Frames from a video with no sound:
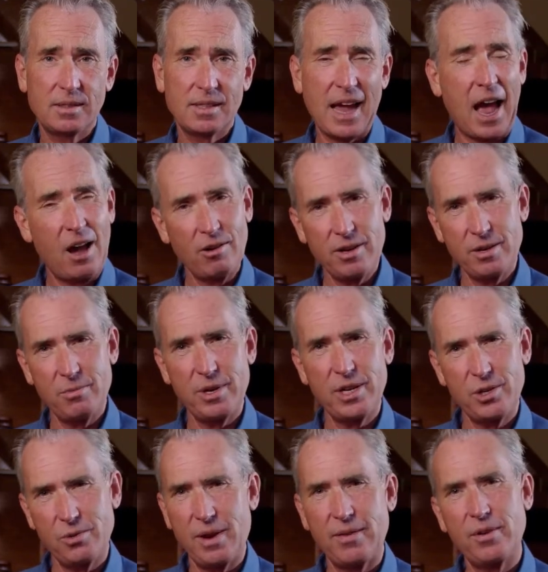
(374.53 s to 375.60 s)
How can we
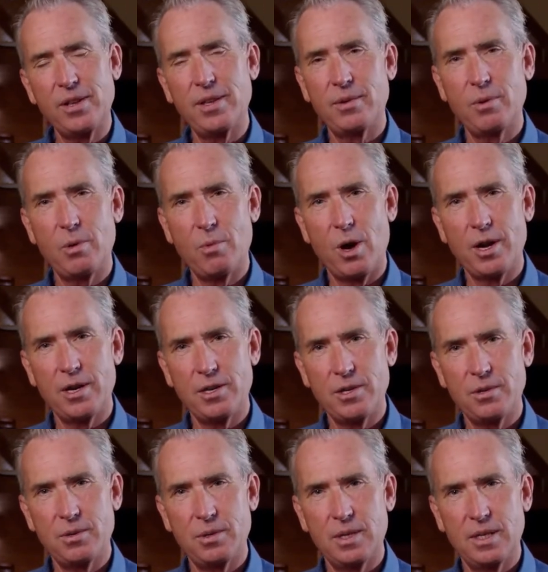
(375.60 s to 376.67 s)
do everything we want to
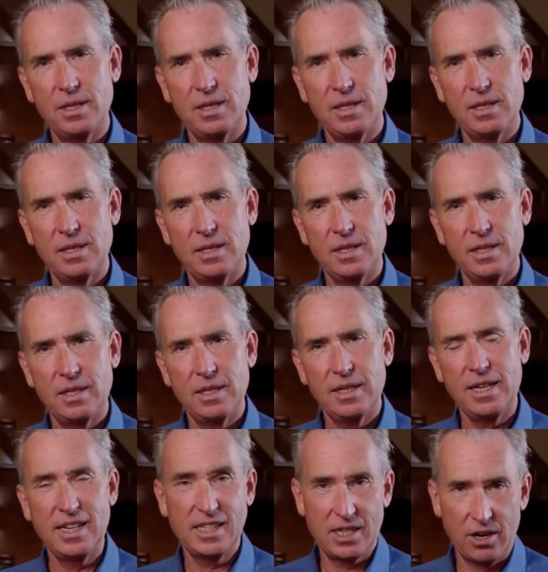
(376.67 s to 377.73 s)
do?
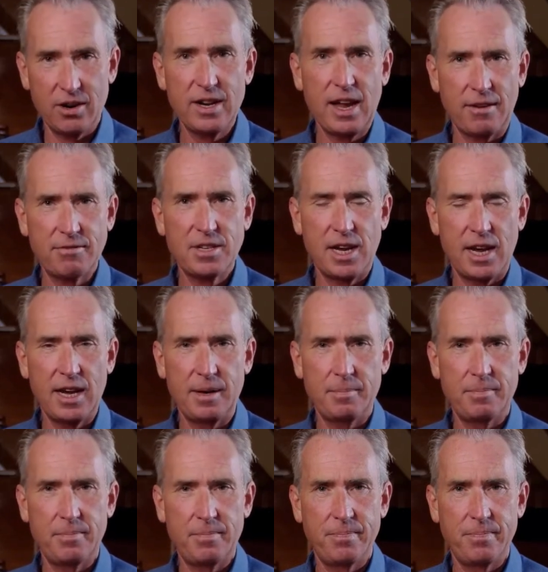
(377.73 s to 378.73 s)
Is there enough time?